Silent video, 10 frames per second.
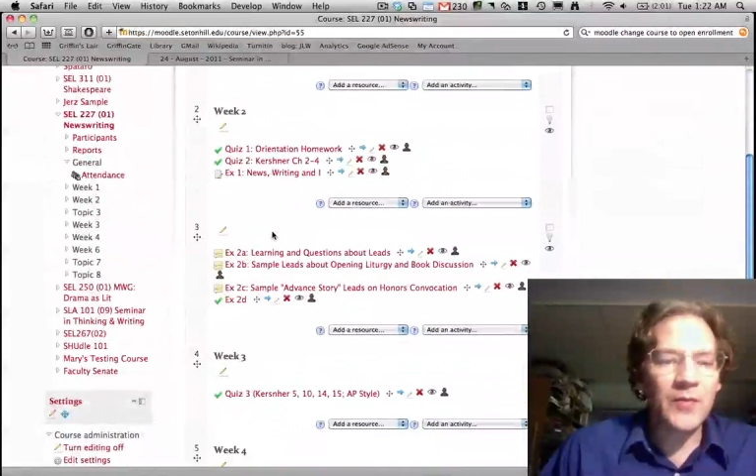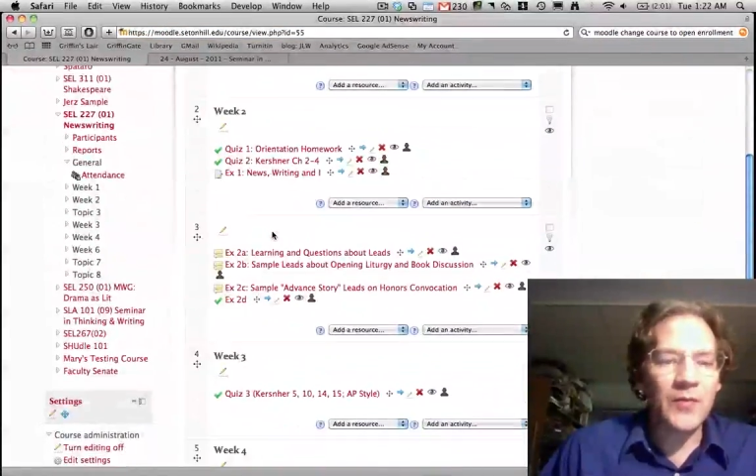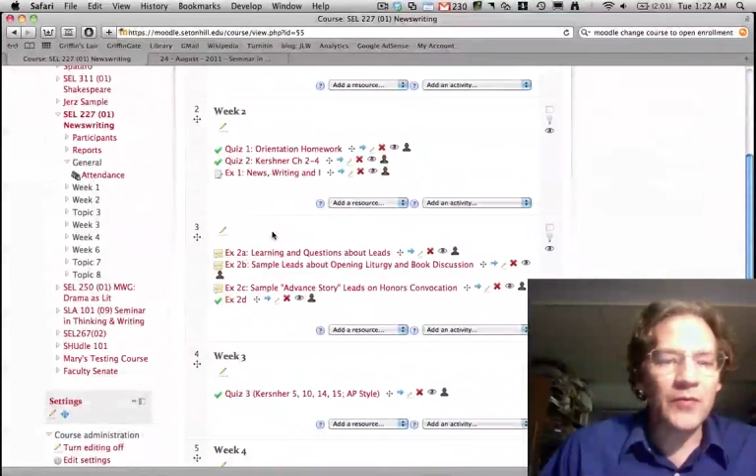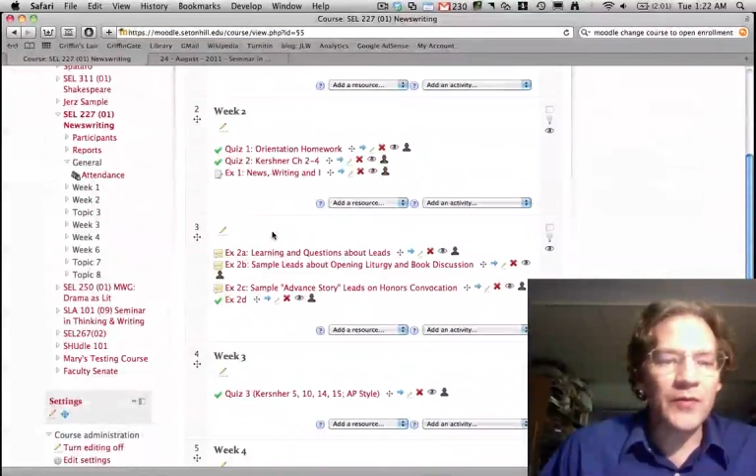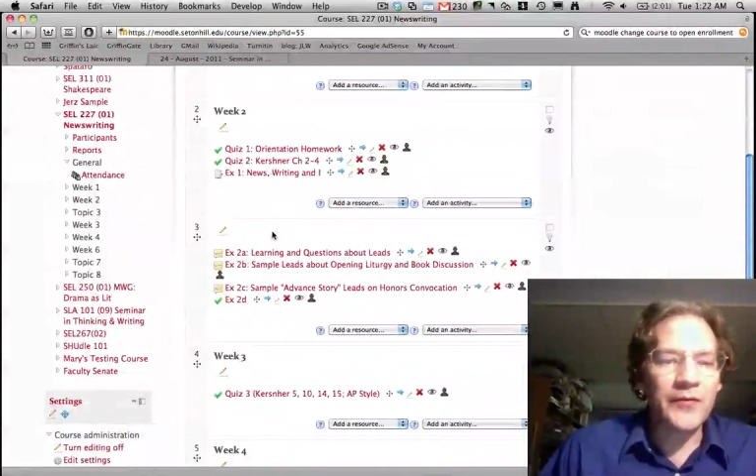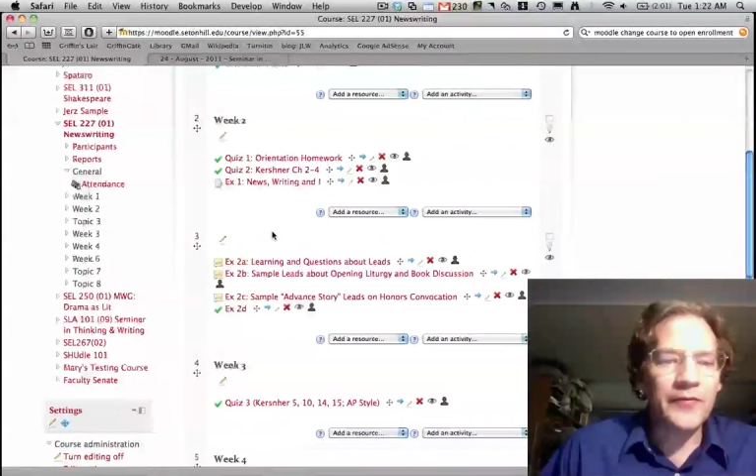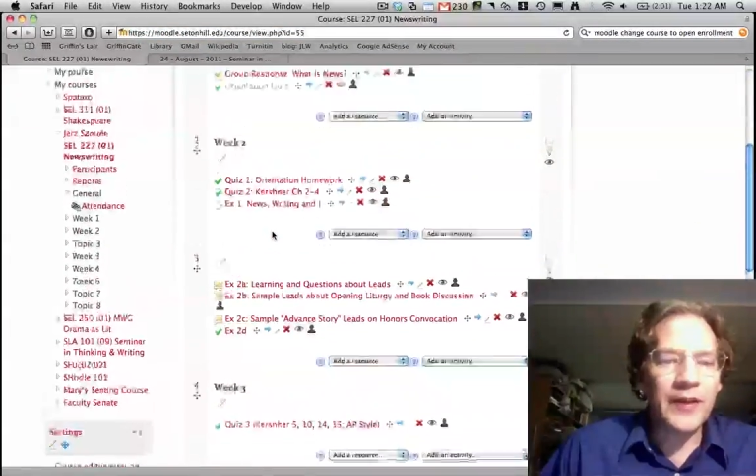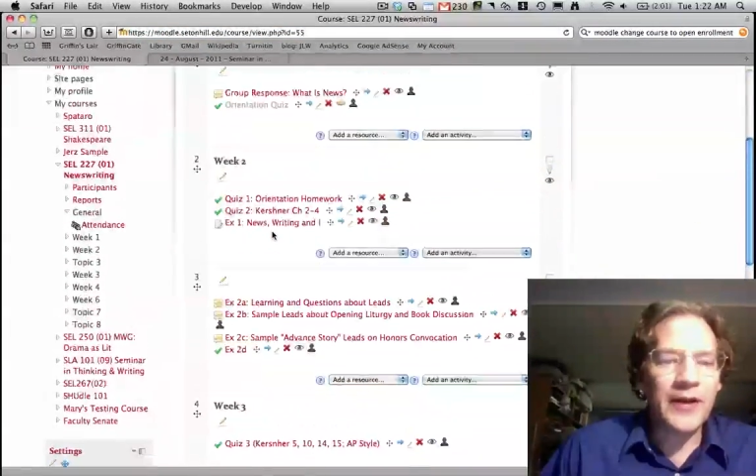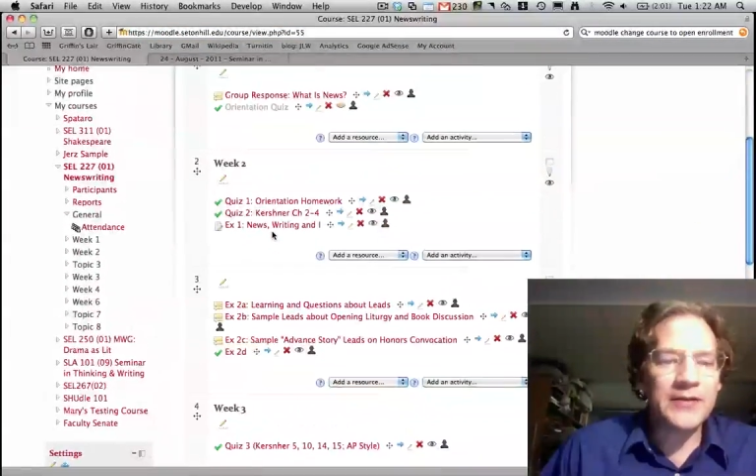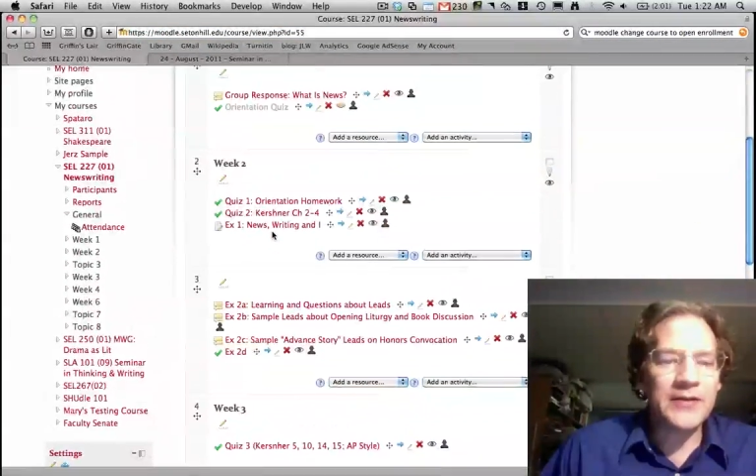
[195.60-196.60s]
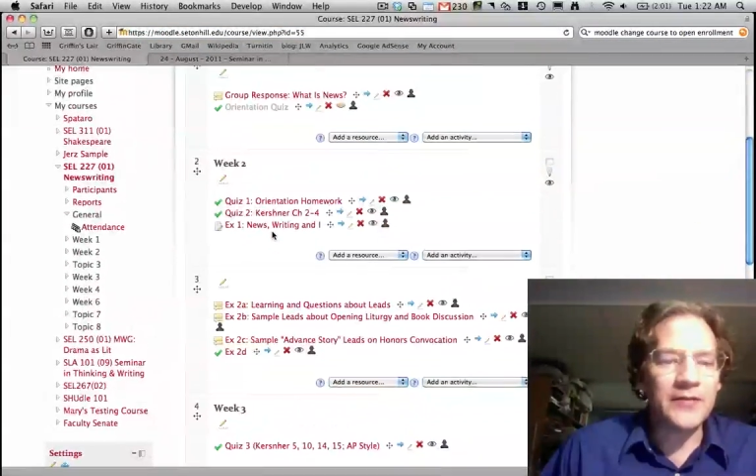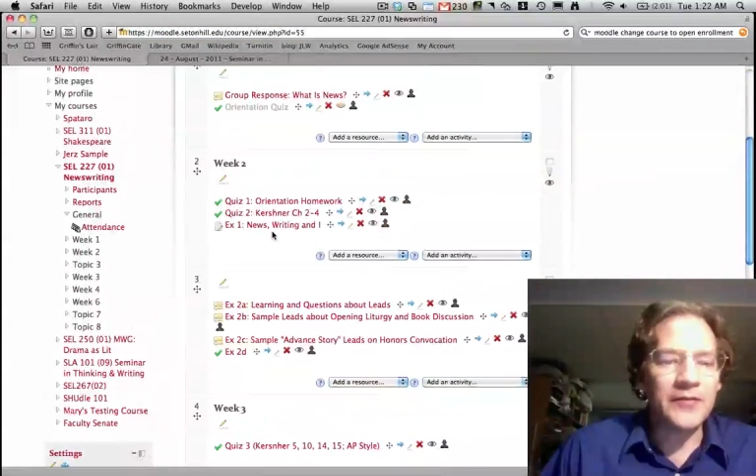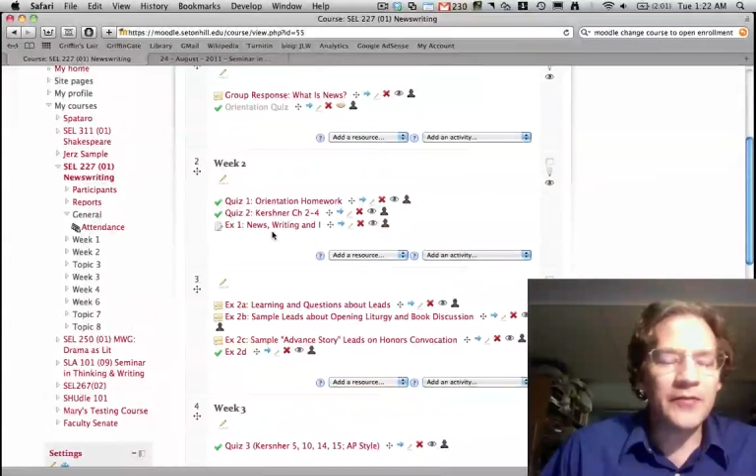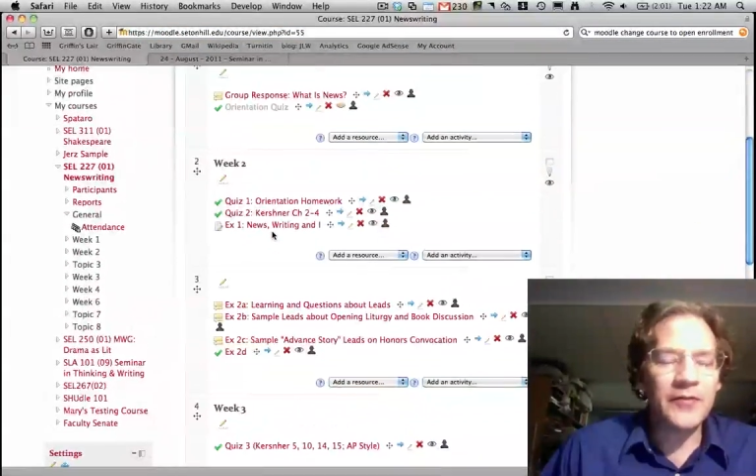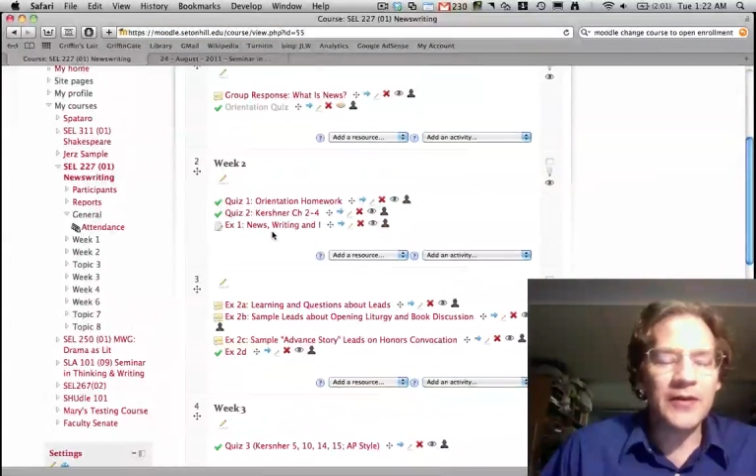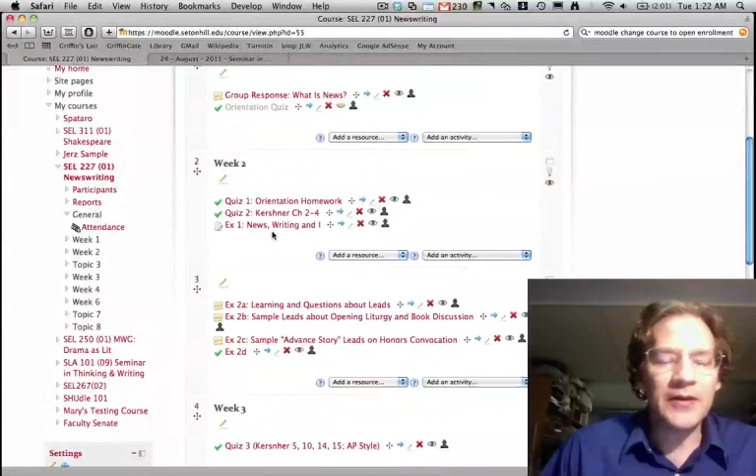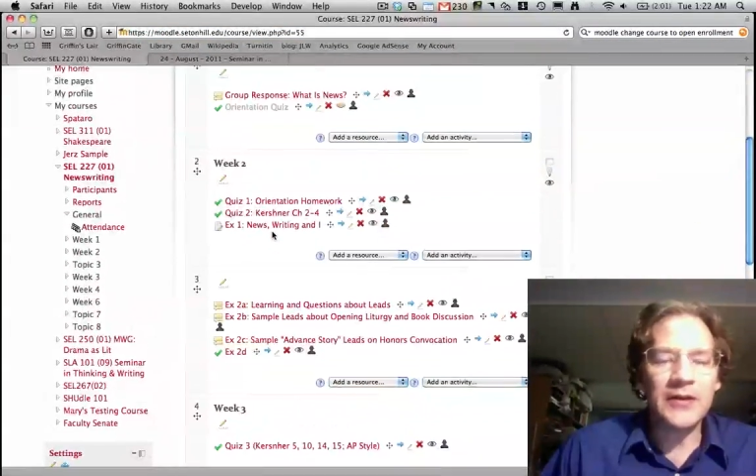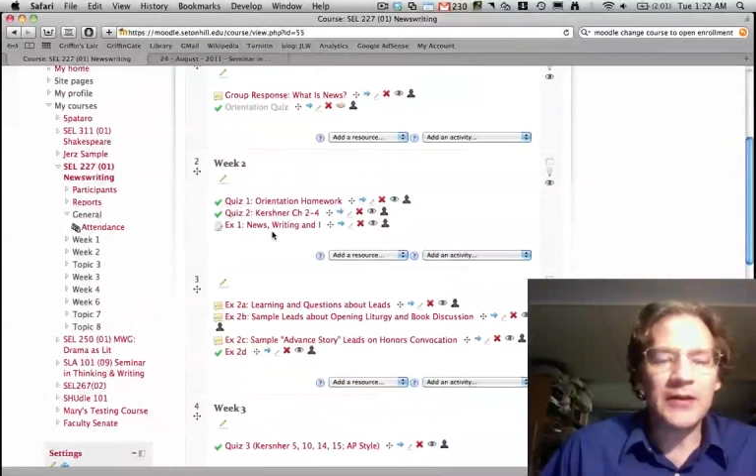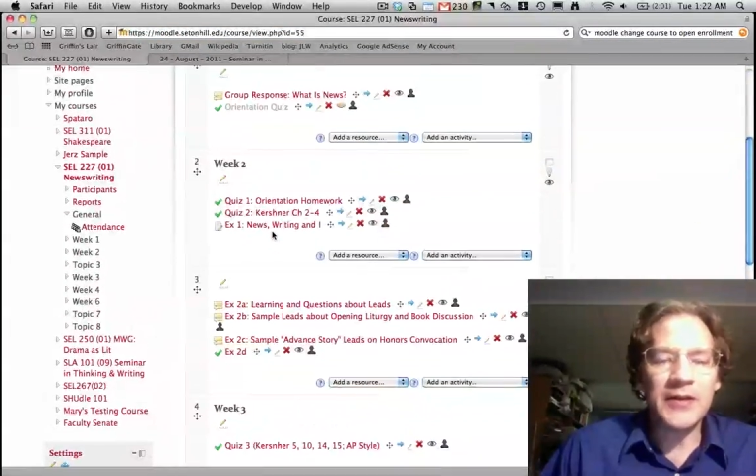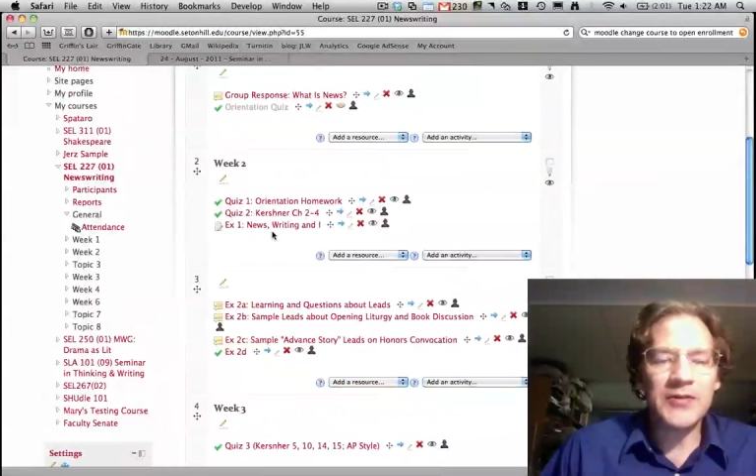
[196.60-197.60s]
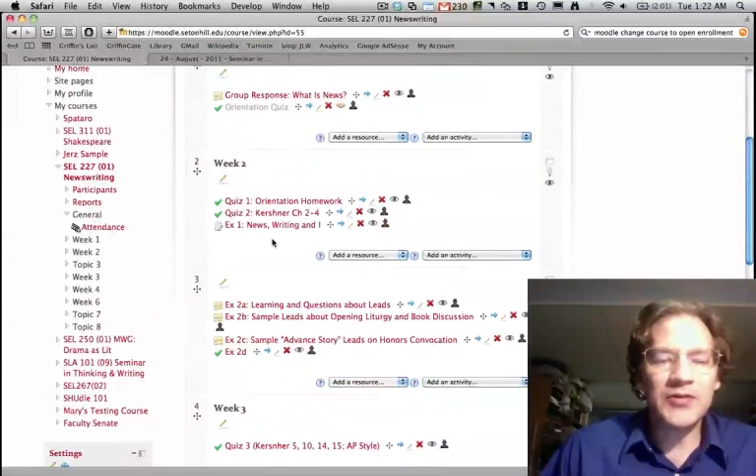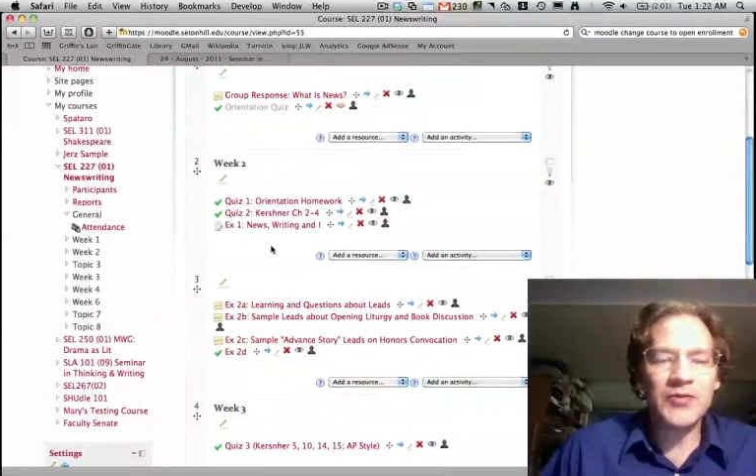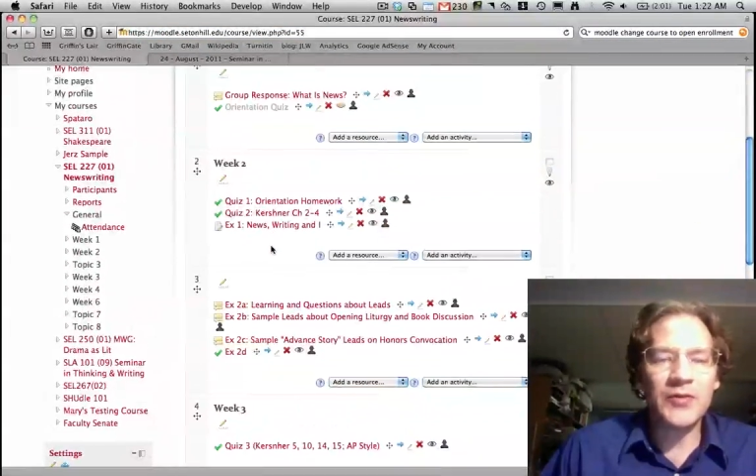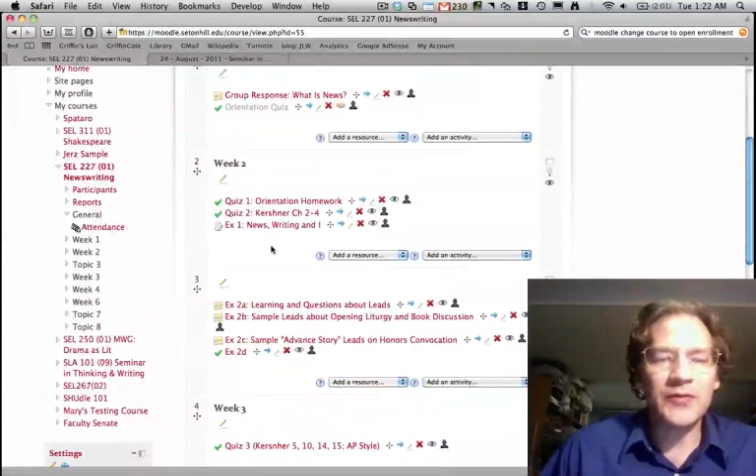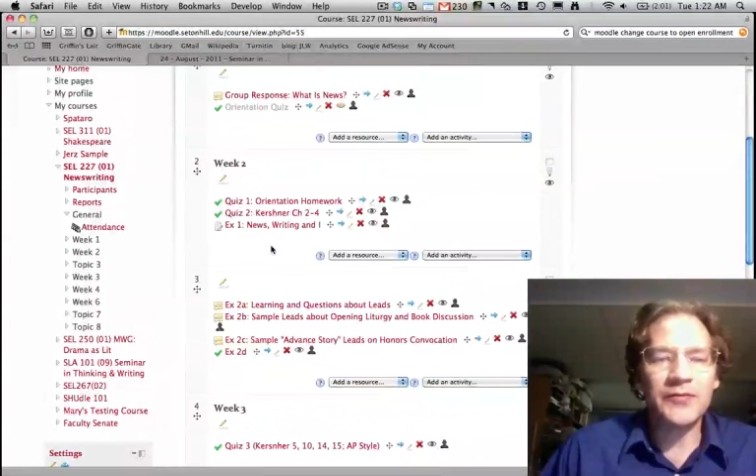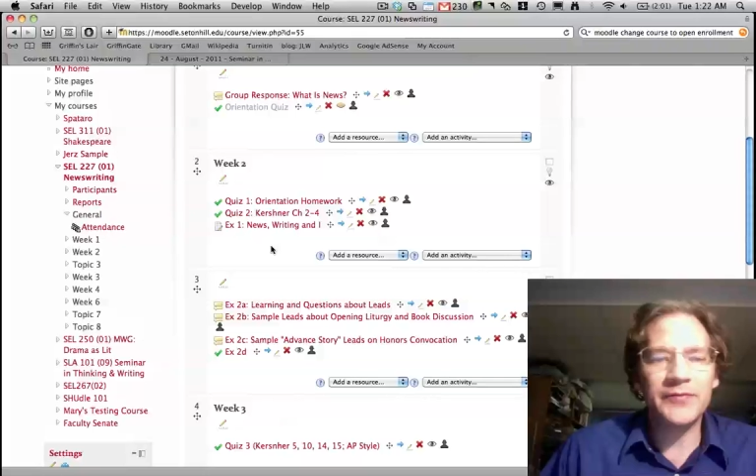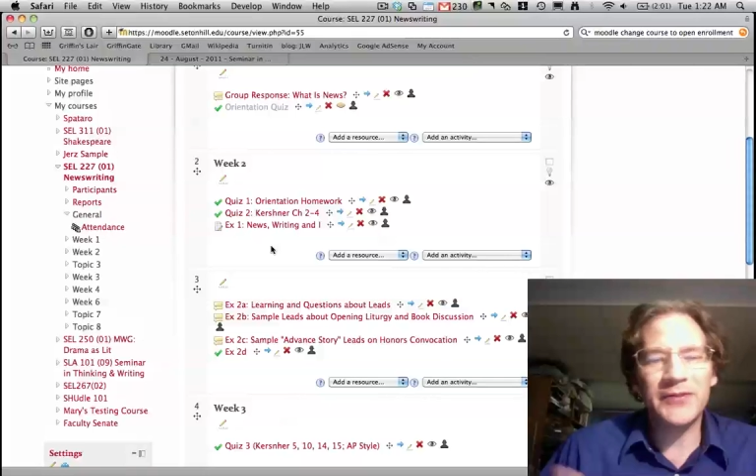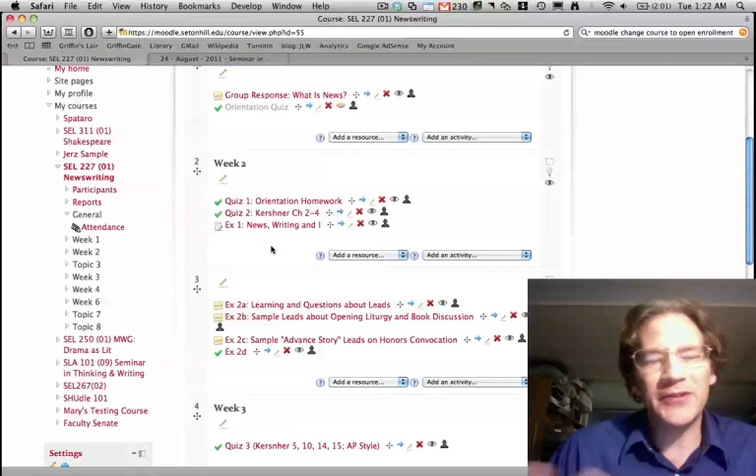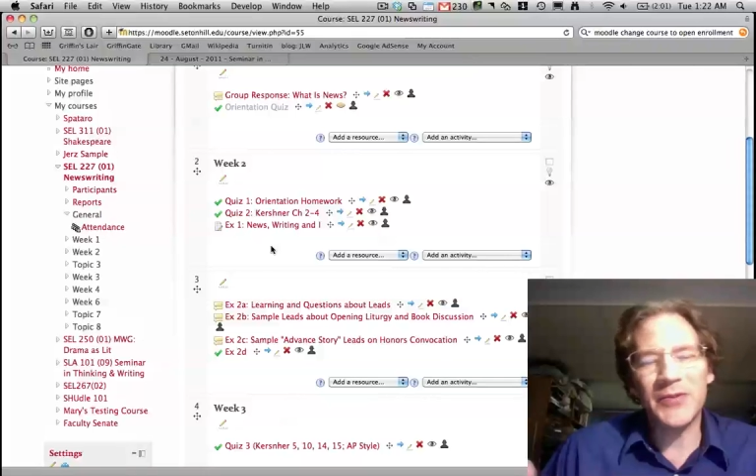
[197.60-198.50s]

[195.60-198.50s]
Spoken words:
reflective and less sort of